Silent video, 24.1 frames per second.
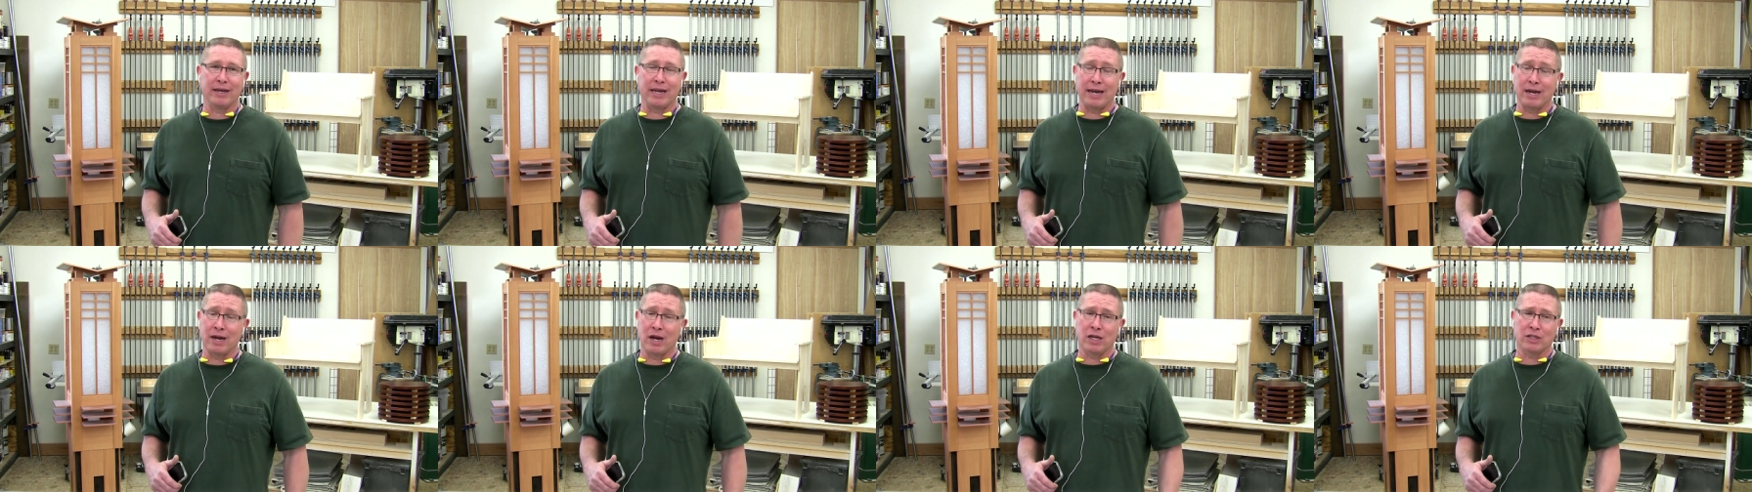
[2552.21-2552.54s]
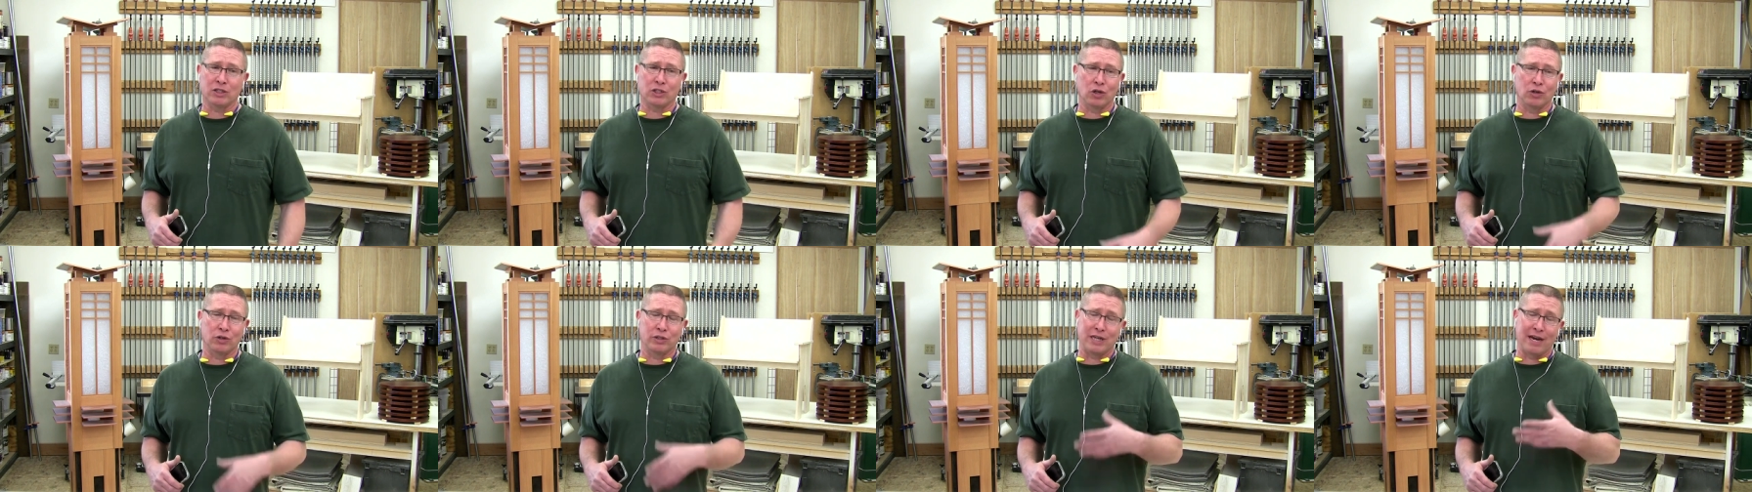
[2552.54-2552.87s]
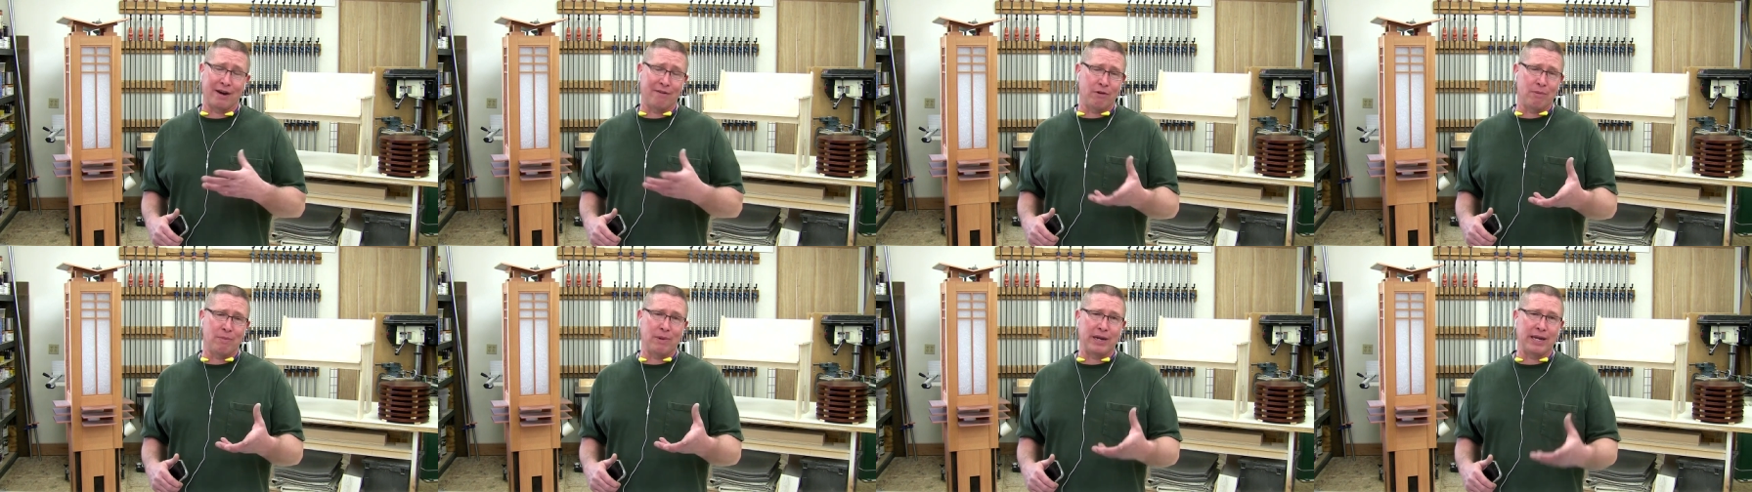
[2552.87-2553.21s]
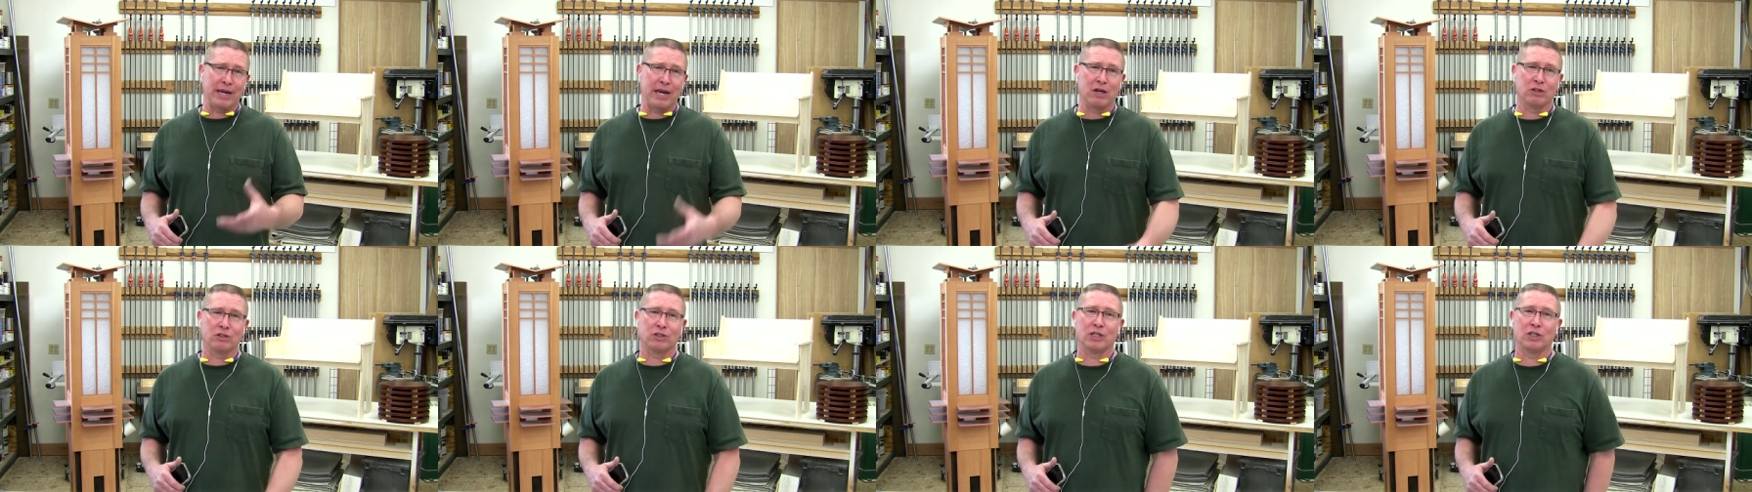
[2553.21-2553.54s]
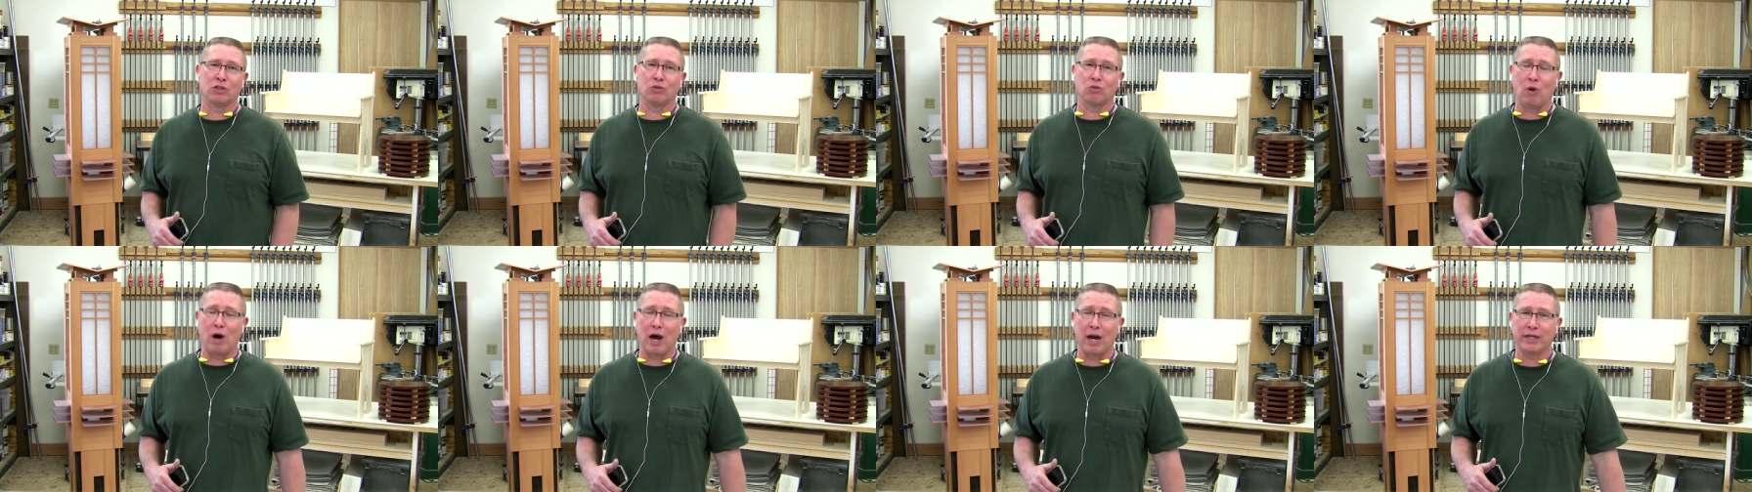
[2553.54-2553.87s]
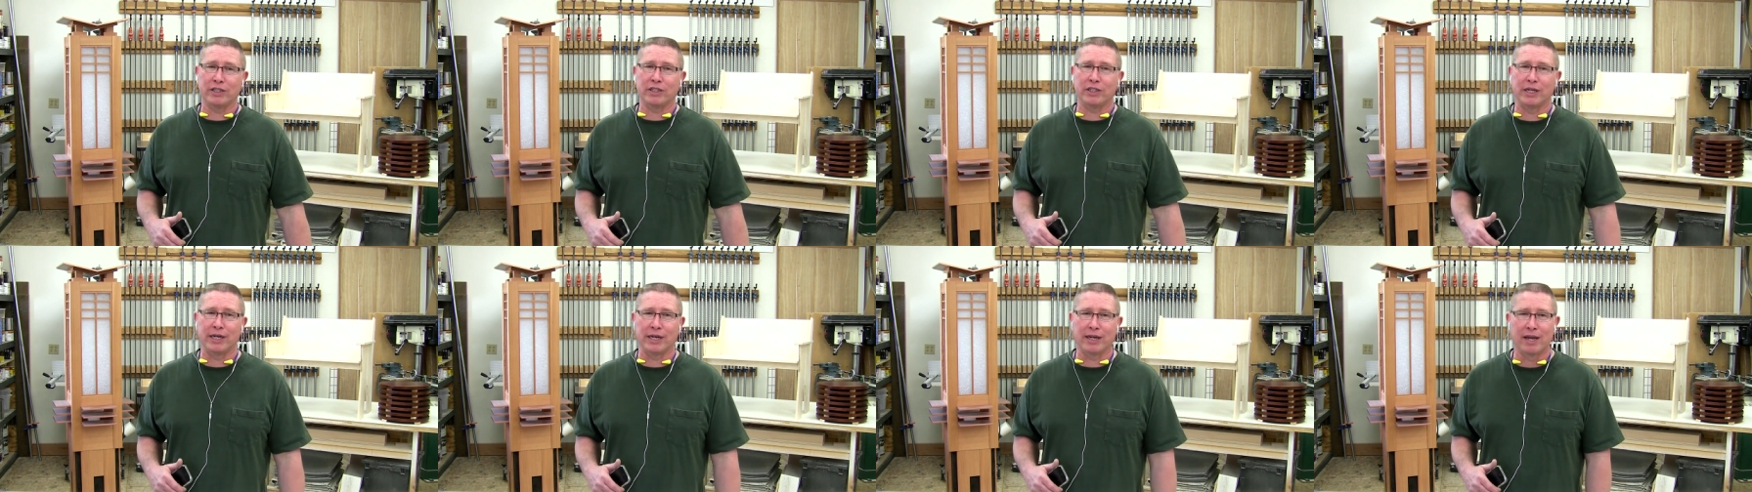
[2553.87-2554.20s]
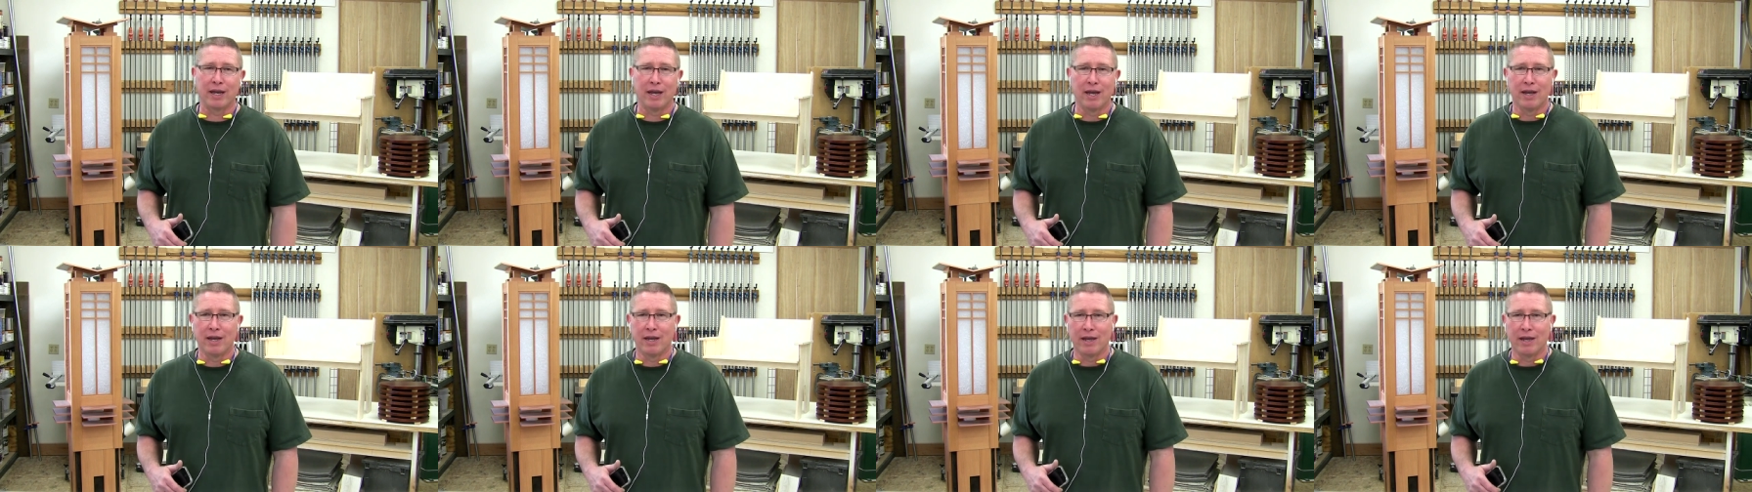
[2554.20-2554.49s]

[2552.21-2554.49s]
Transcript: and also to everybody else that's watching,